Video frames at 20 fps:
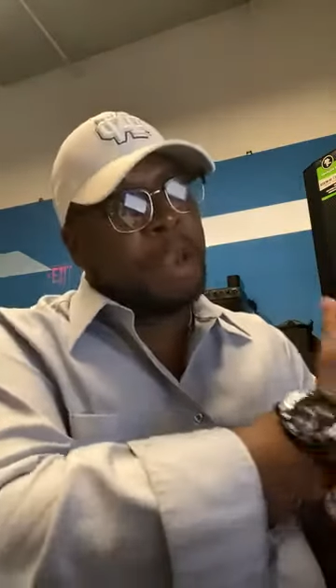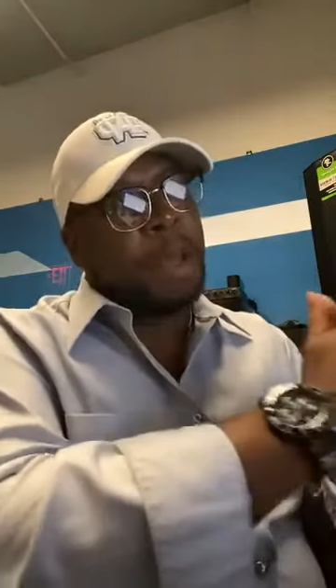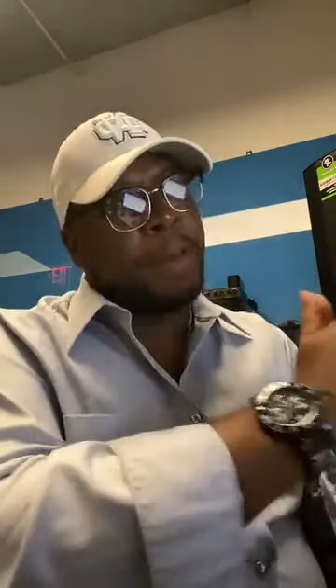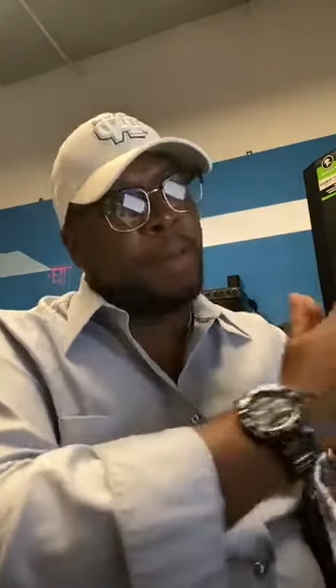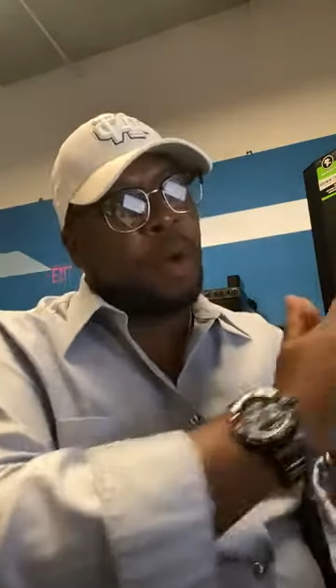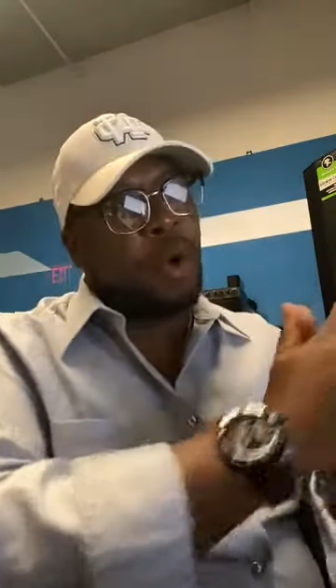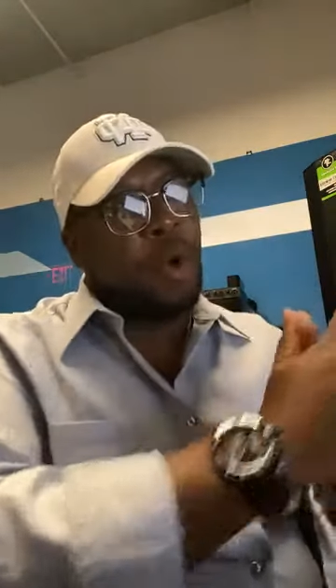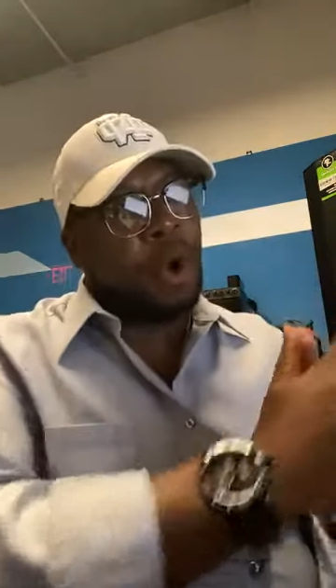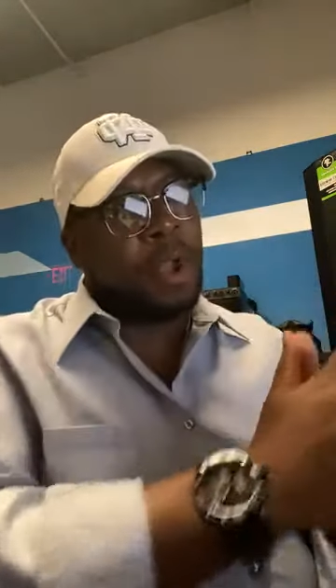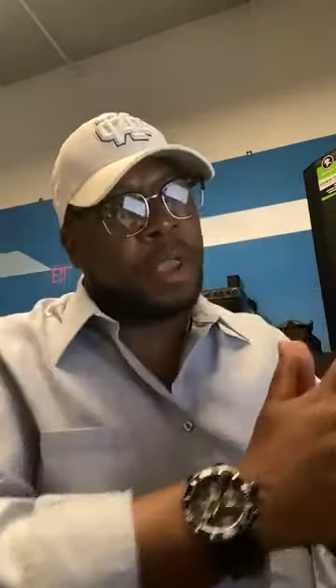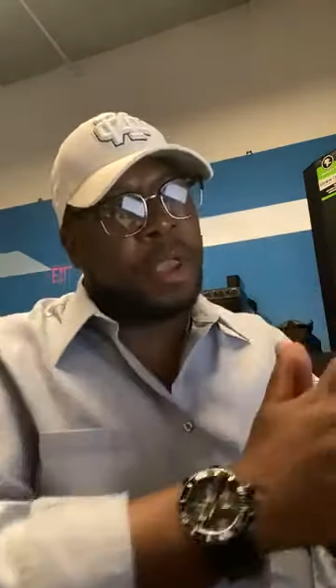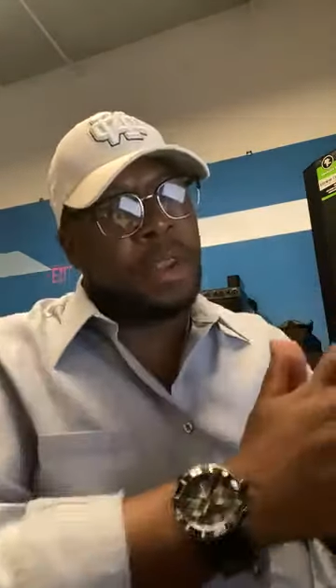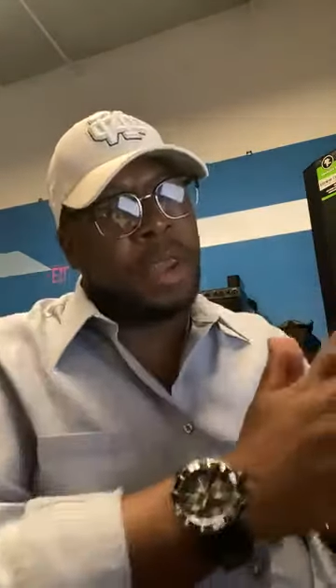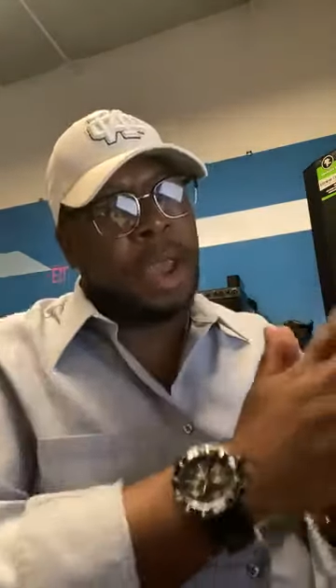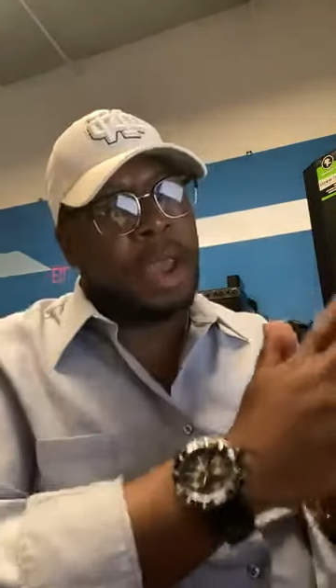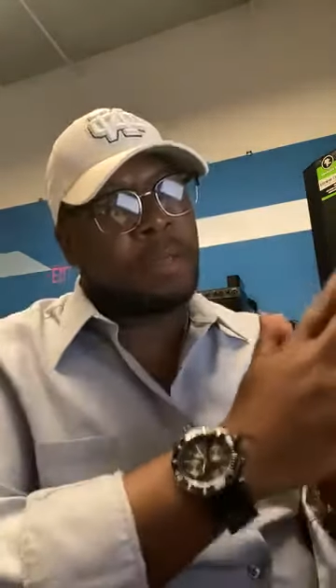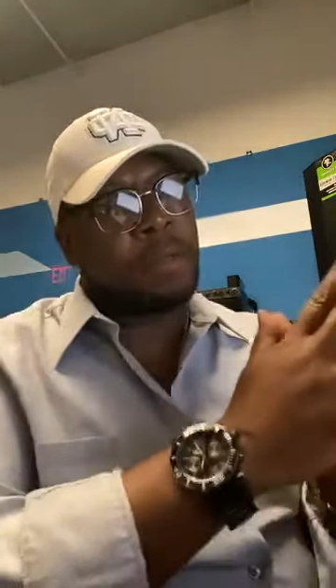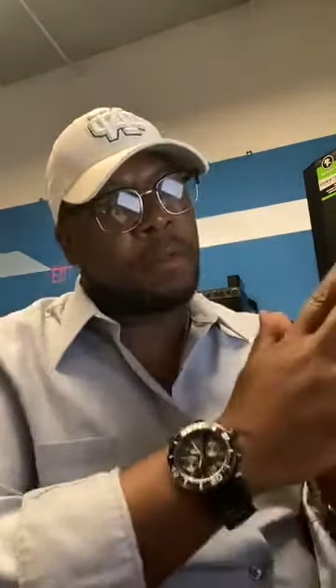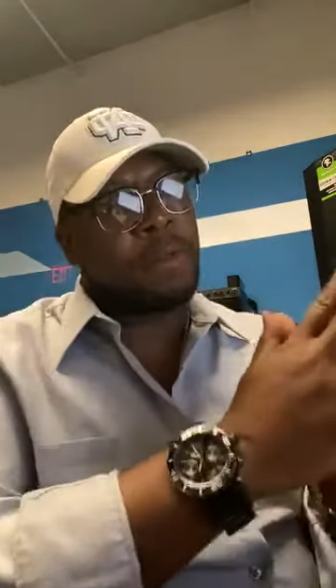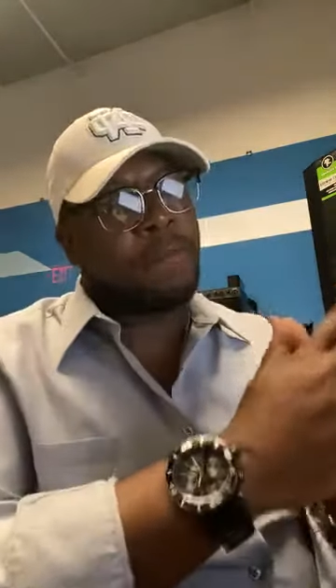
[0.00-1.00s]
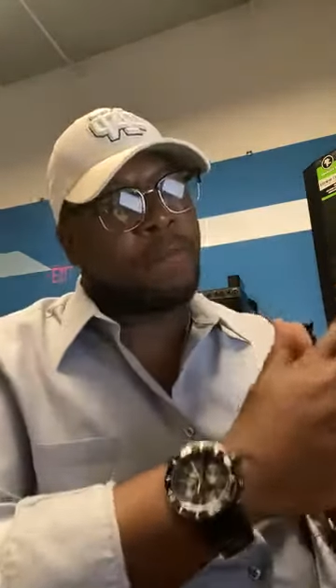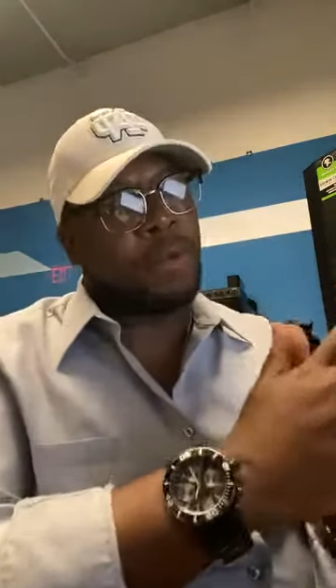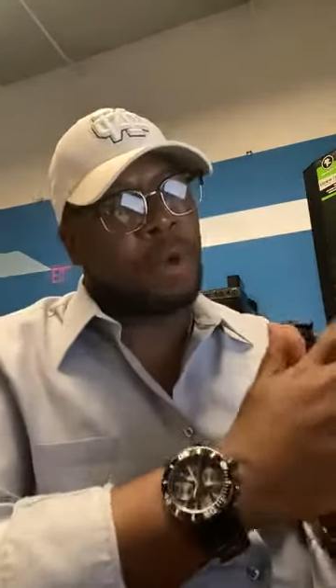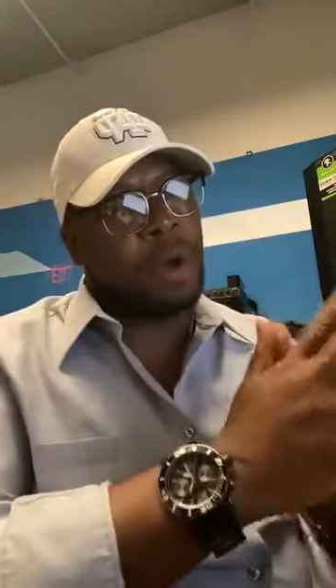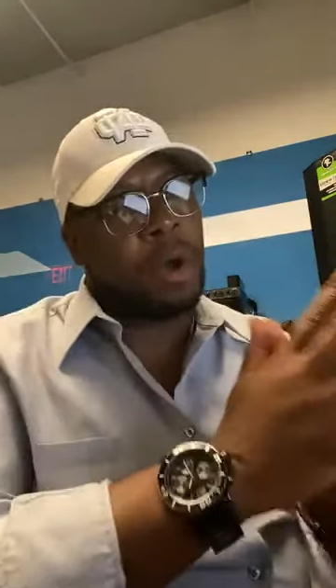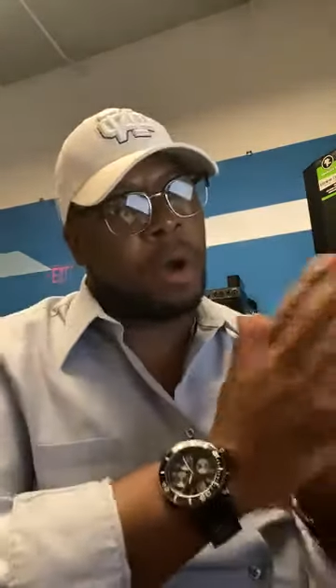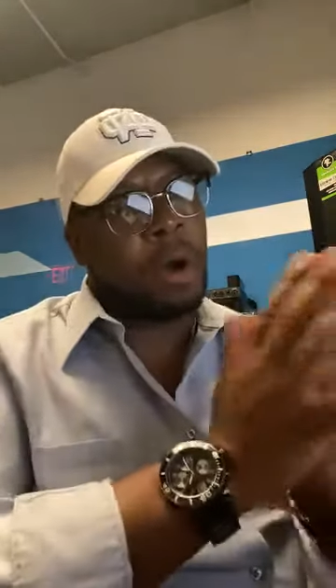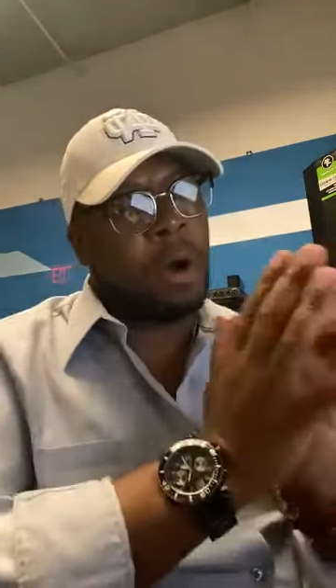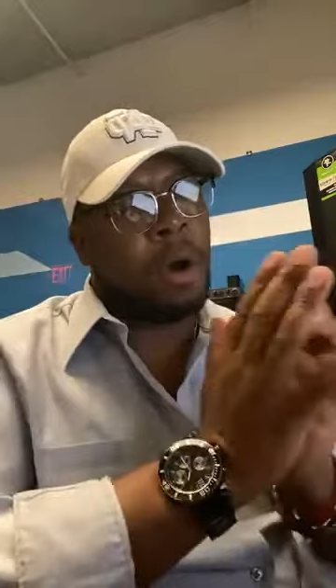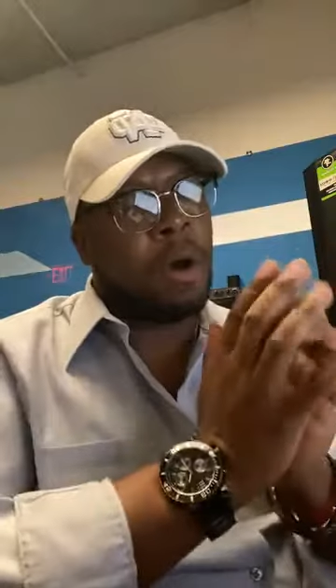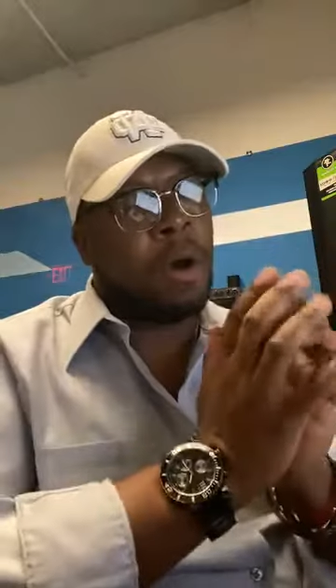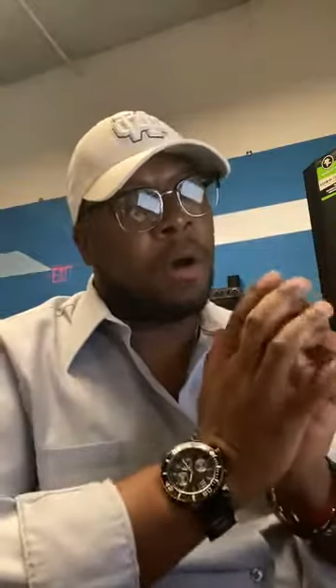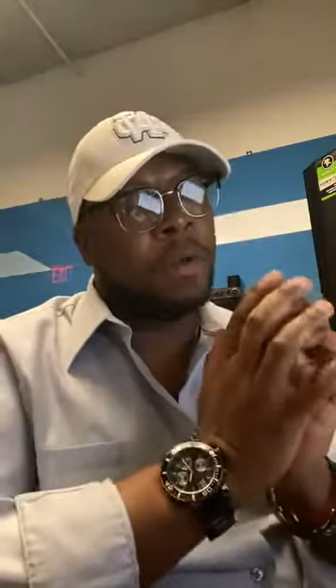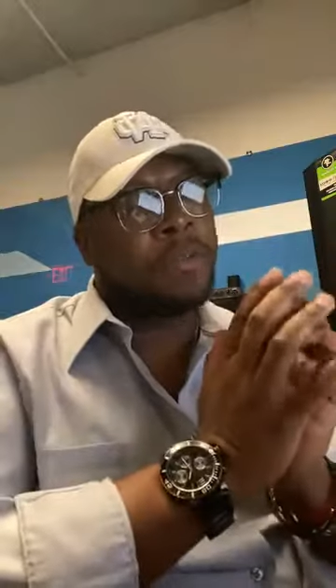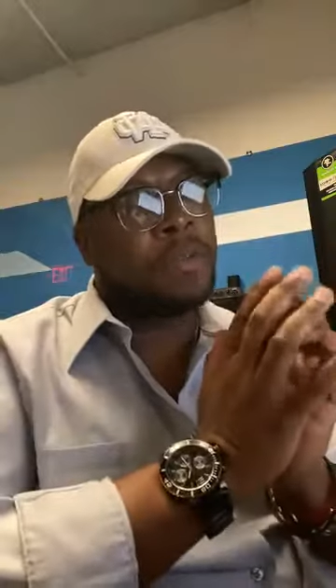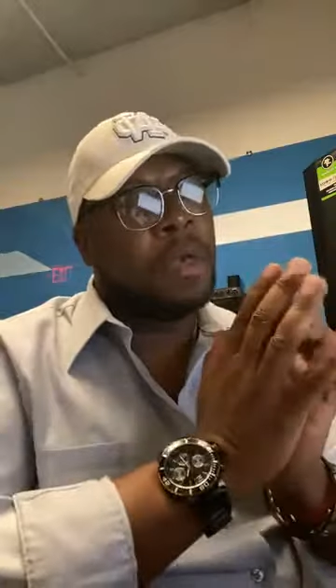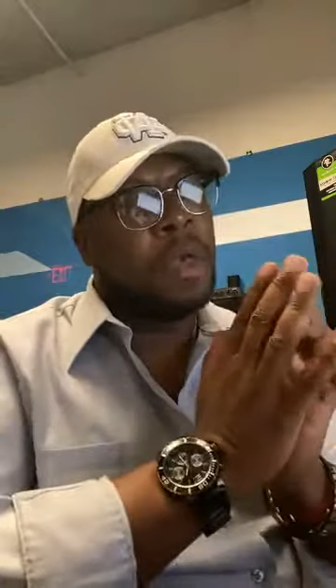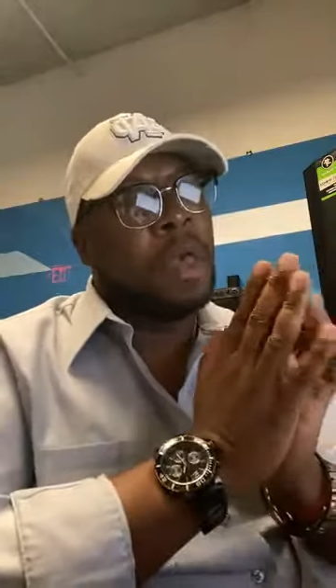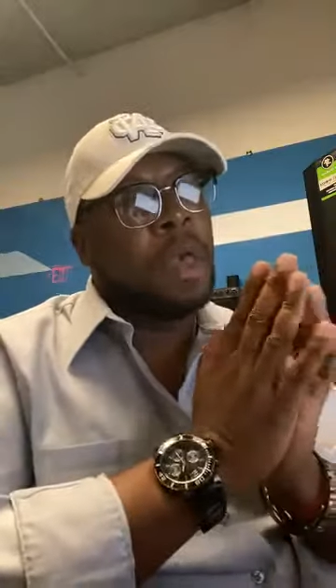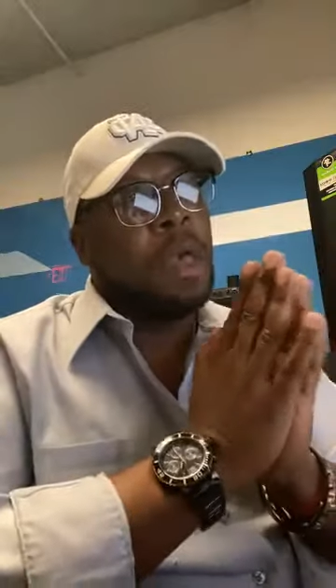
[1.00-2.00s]
but I'm organizing for
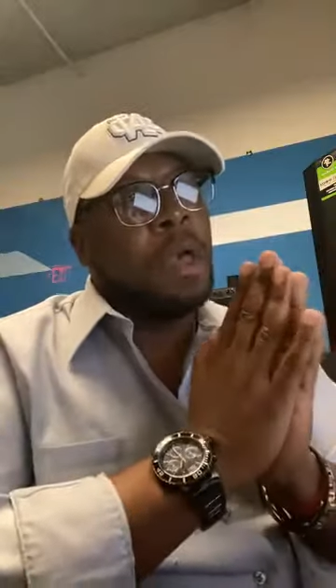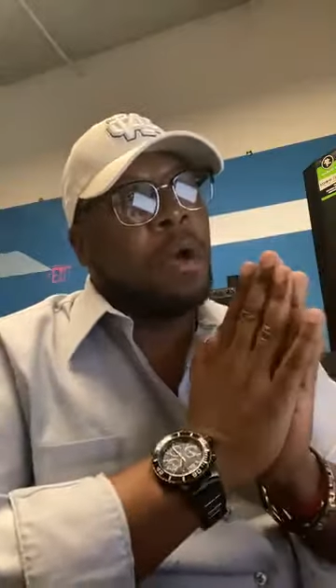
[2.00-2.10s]
cause.